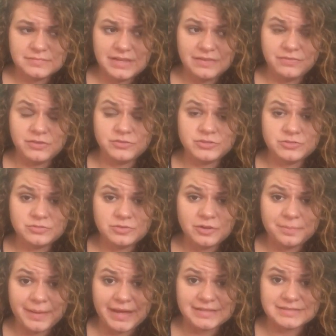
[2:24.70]
If you do
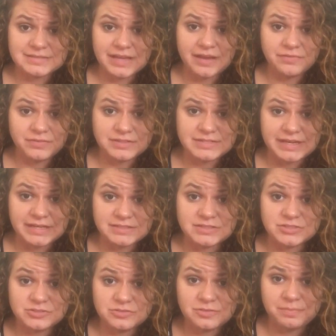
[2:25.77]
your best every day
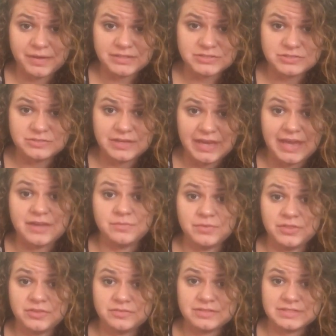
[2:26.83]
to do the best you can
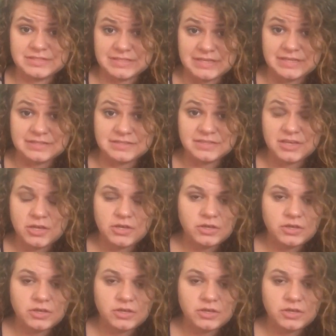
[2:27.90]
with your disease,